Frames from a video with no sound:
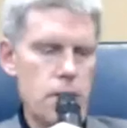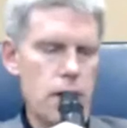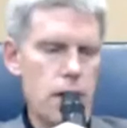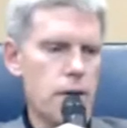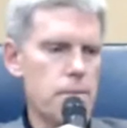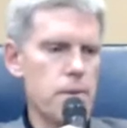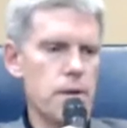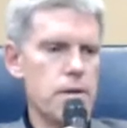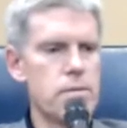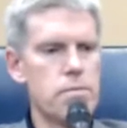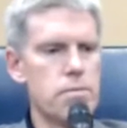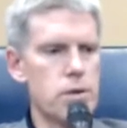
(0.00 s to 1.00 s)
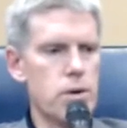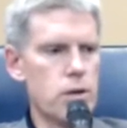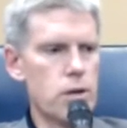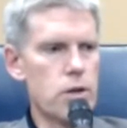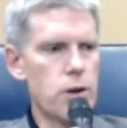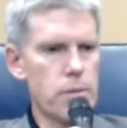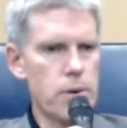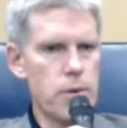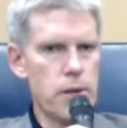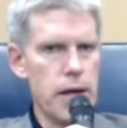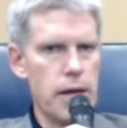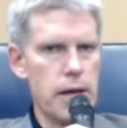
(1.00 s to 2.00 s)
Yeah, I'm in total agreement
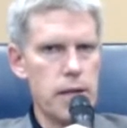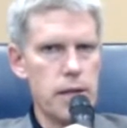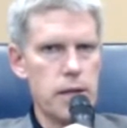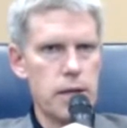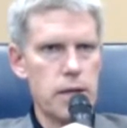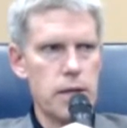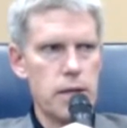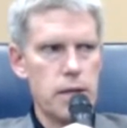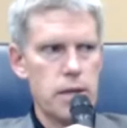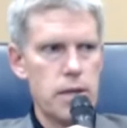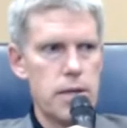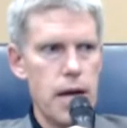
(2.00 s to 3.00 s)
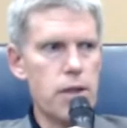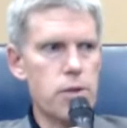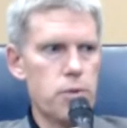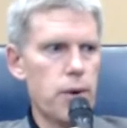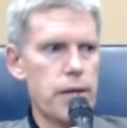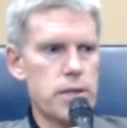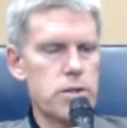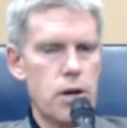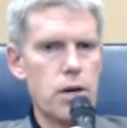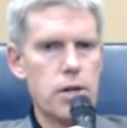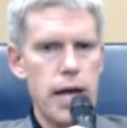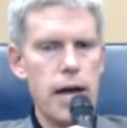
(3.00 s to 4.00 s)
with that. I think death rates
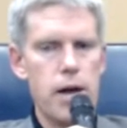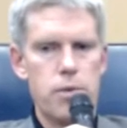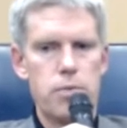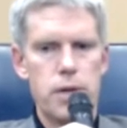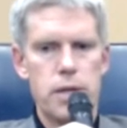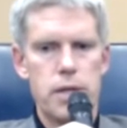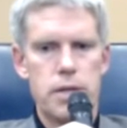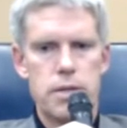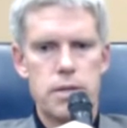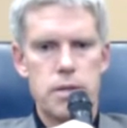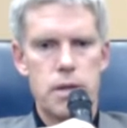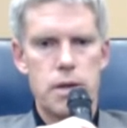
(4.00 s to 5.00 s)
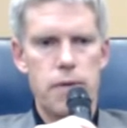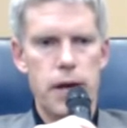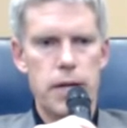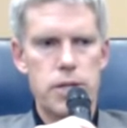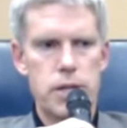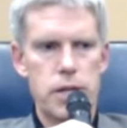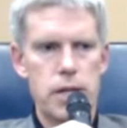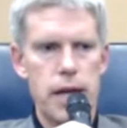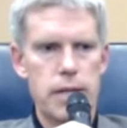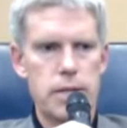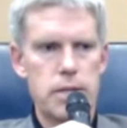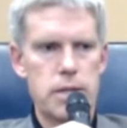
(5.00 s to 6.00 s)
are down with this infection, and
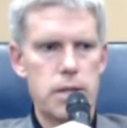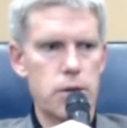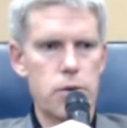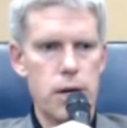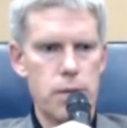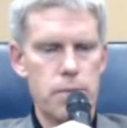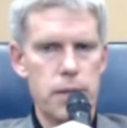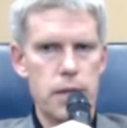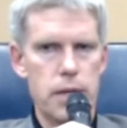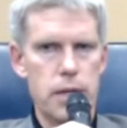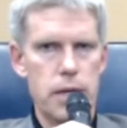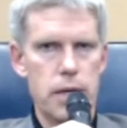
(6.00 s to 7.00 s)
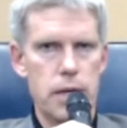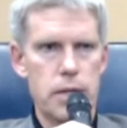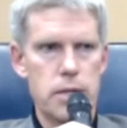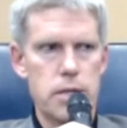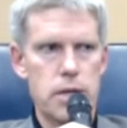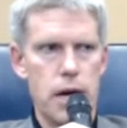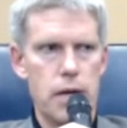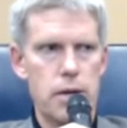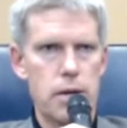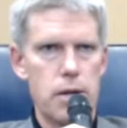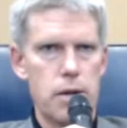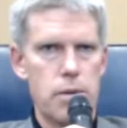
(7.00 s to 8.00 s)
that's an incredibly good thing. It's
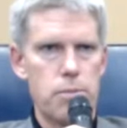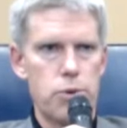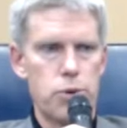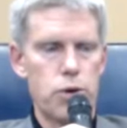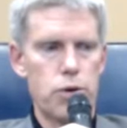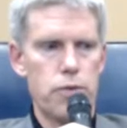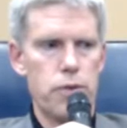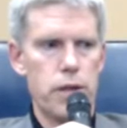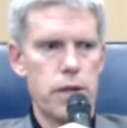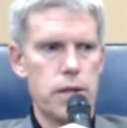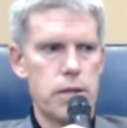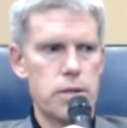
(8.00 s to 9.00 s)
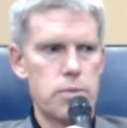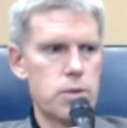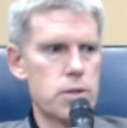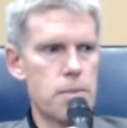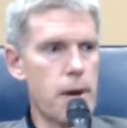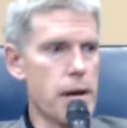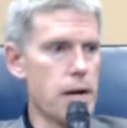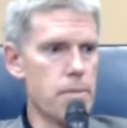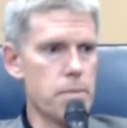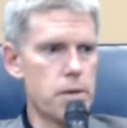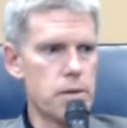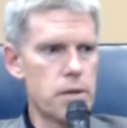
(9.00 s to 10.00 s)
not proof that this was a
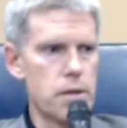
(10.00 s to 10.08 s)
made-up